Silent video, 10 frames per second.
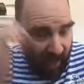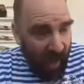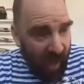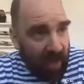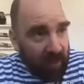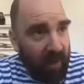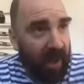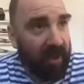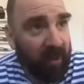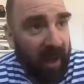And we
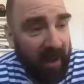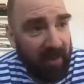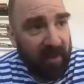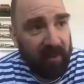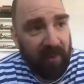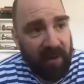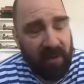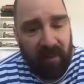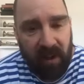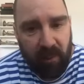had to cancel the
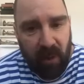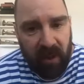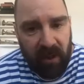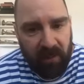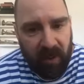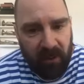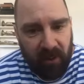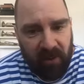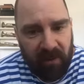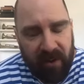festival in Berlin, but
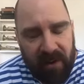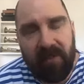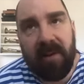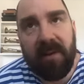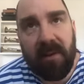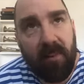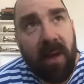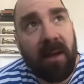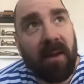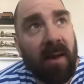also the festivals in
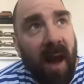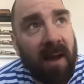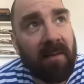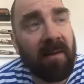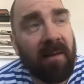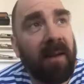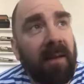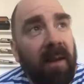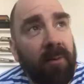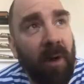Sweden, in Iceland,
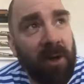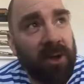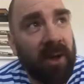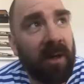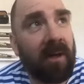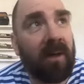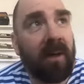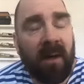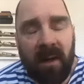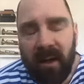in Russia.
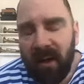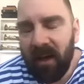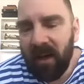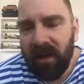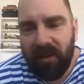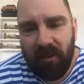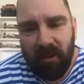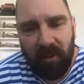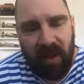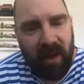
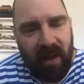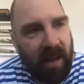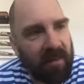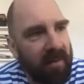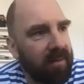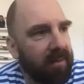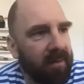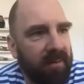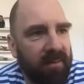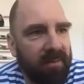So we canceled
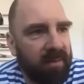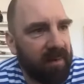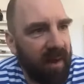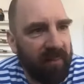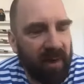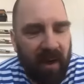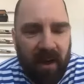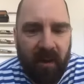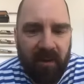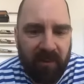something like
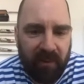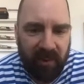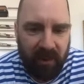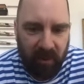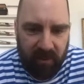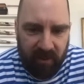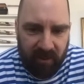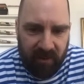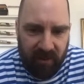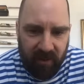150
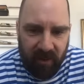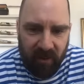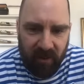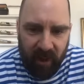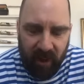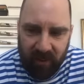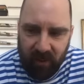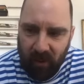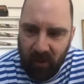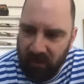concerts, and
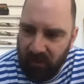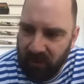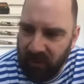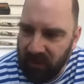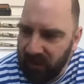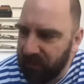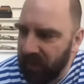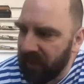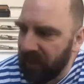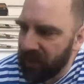also the
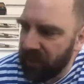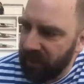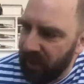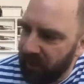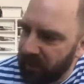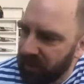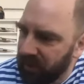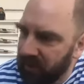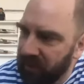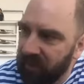financial damage
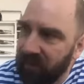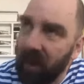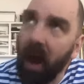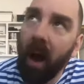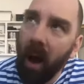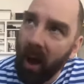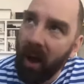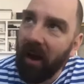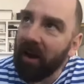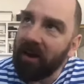is
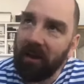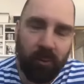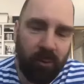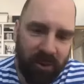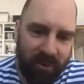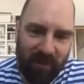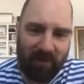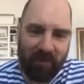huge.